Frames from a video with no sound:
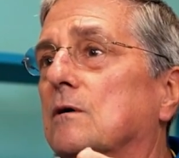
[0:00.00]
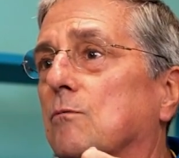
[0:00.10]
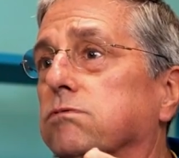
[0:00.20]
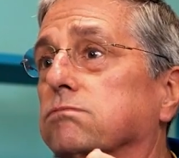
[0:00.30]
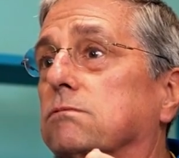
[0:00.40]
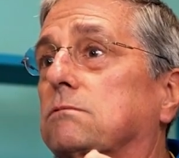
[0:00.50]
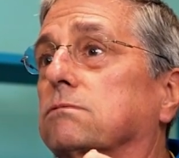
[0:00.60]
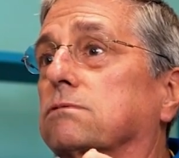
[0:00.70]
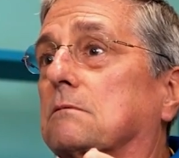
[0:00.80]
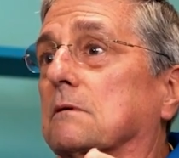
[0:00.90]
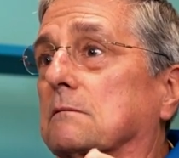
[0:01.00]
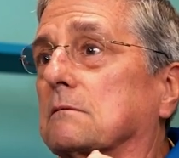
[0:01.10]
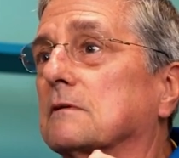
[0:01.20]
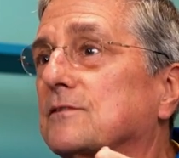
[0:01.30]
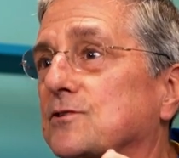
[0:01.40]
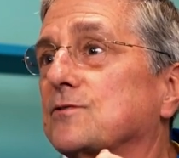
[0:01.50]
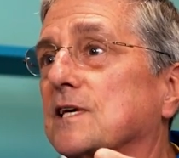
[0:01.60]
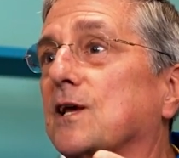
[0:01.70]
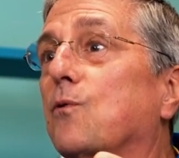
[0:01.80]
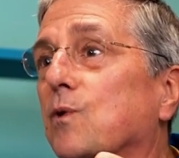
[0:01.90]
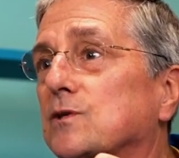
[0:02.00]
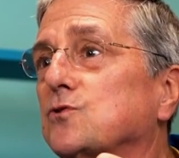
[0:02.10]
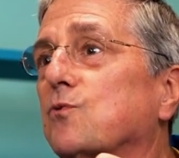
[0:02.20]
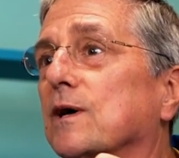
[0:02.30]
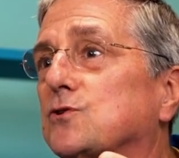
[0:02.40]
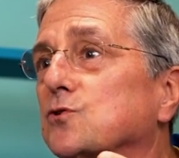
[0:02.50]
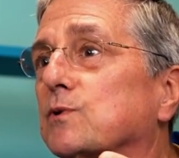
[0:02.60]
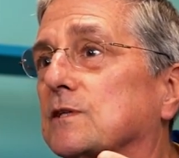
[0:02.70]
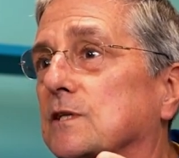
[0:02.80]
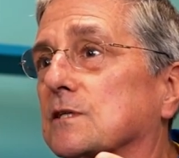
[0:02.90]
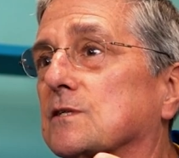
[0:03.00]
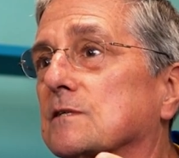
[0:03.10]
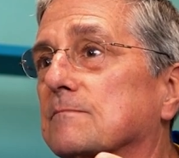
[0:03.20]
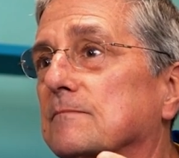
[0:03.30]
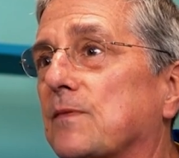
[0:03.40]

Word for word: What do I do with this? She's saying, What do I do with this?